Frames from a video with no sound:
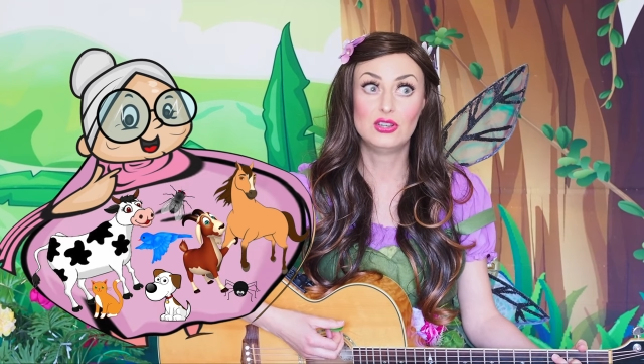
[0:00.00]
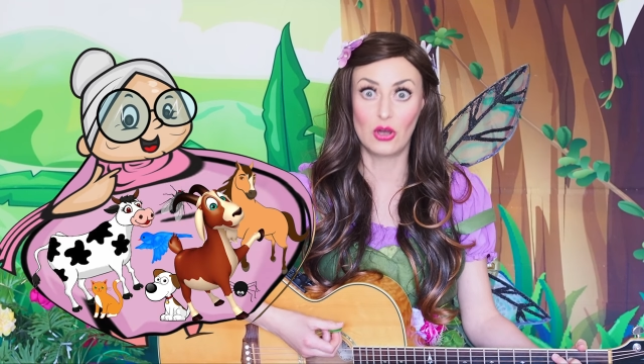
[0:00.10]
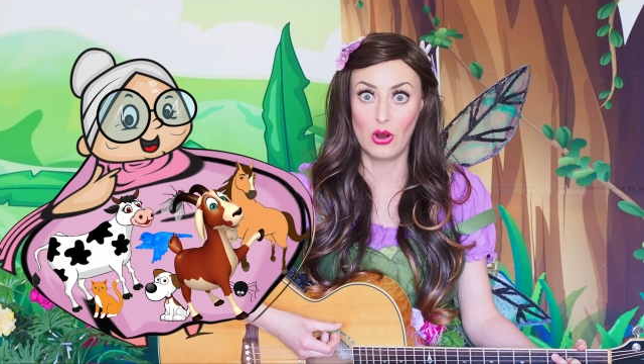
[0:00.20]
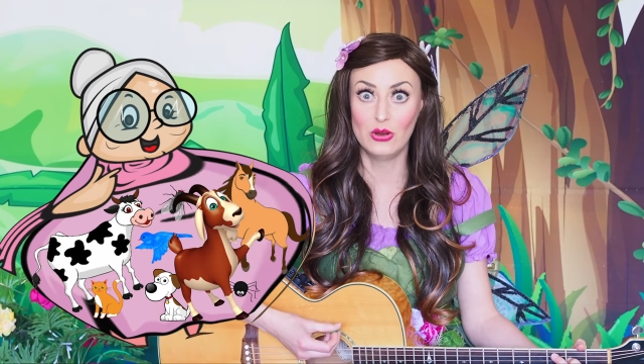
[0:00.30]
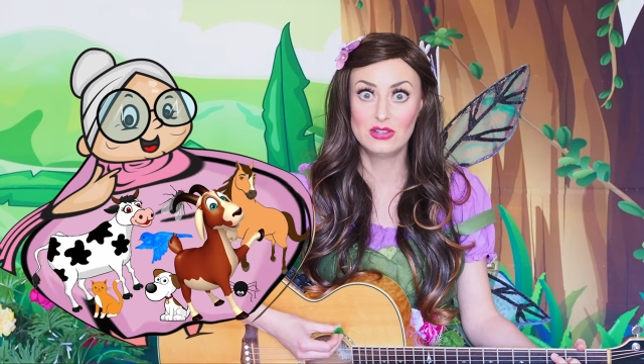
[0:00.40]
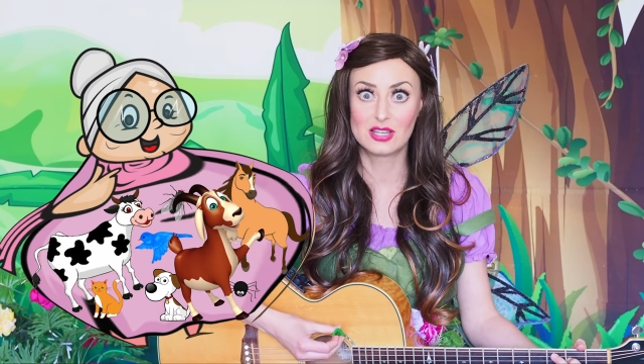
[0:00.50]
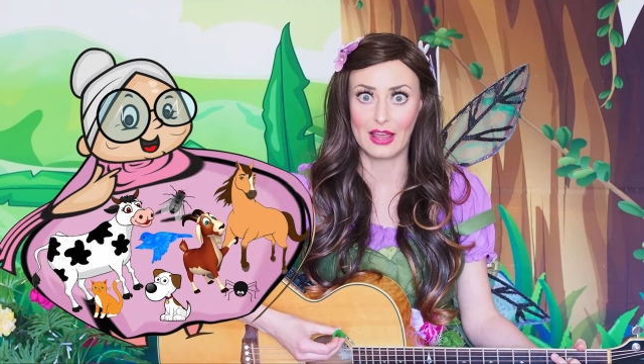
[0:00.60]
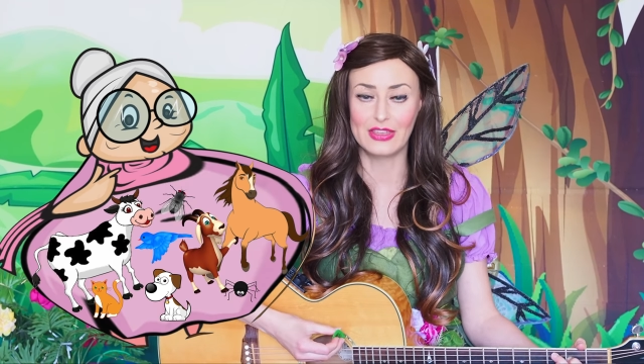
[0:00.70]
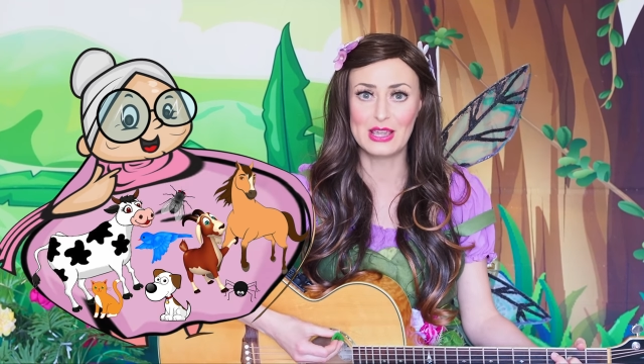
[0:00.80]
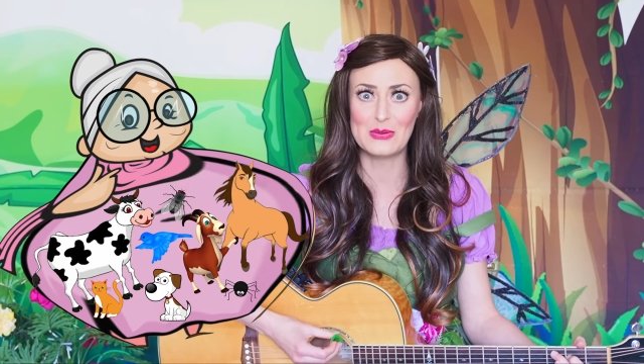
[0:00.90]
goat.
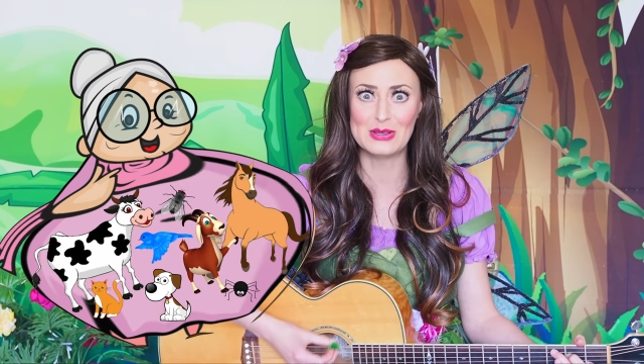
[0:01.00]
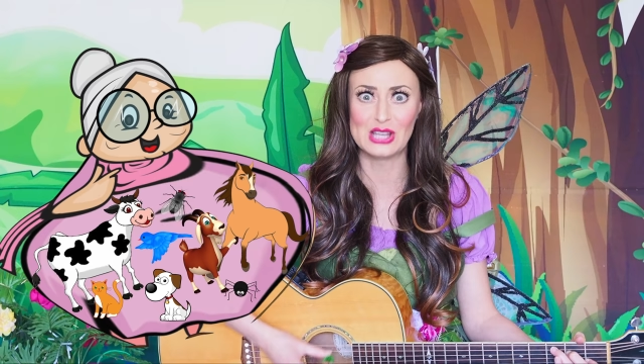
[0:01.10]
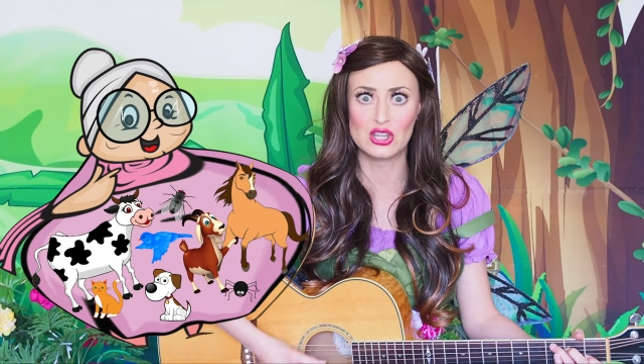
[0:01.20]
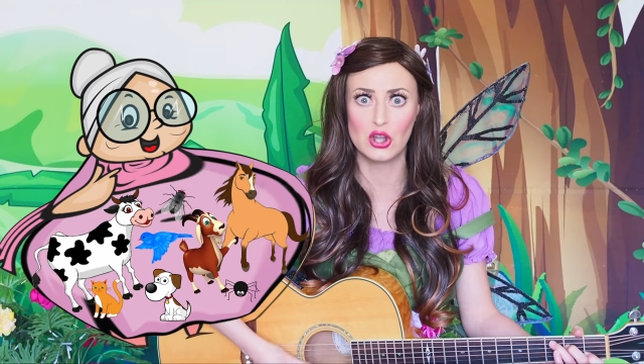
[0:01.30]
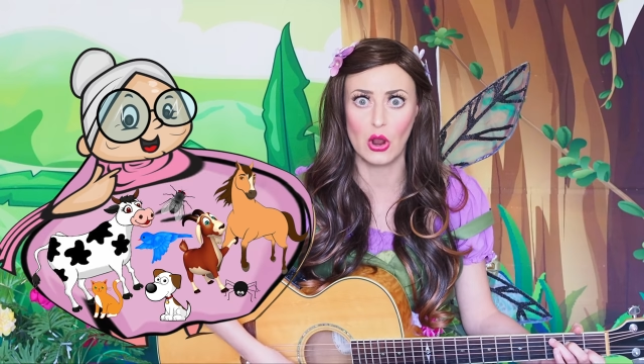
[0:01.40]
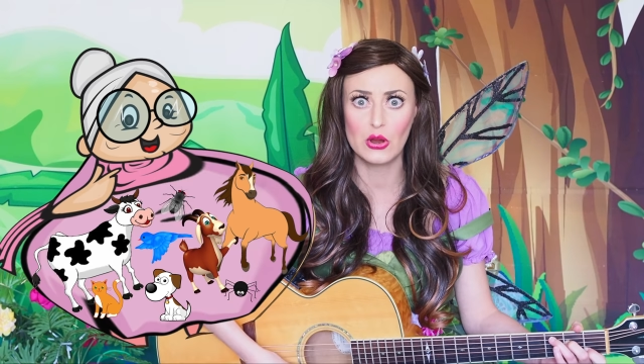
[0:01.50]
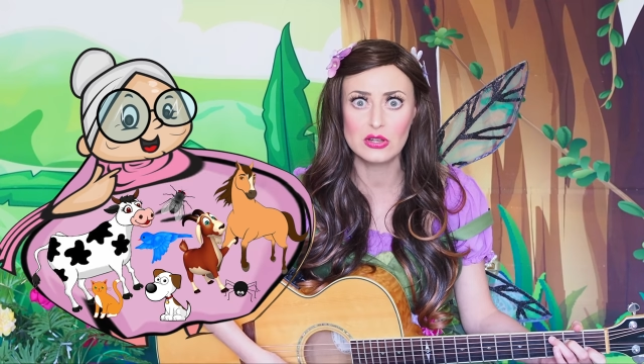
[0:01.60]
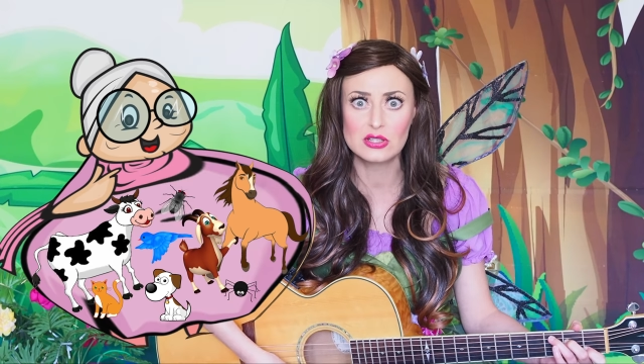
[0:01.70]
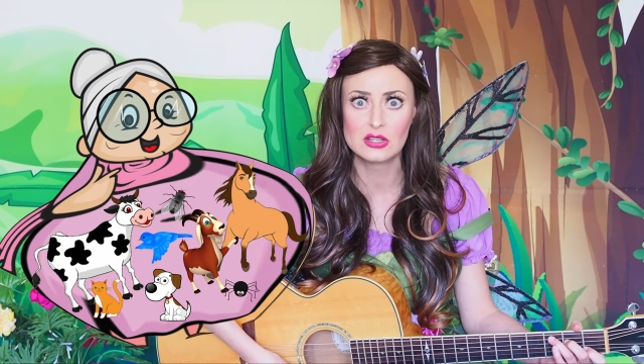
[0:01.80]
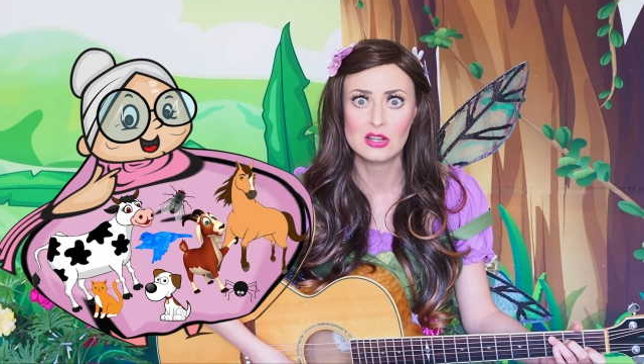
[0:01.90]
I think it was a
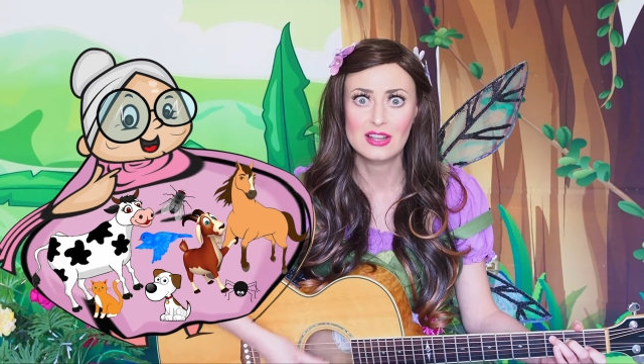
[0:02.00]
goat.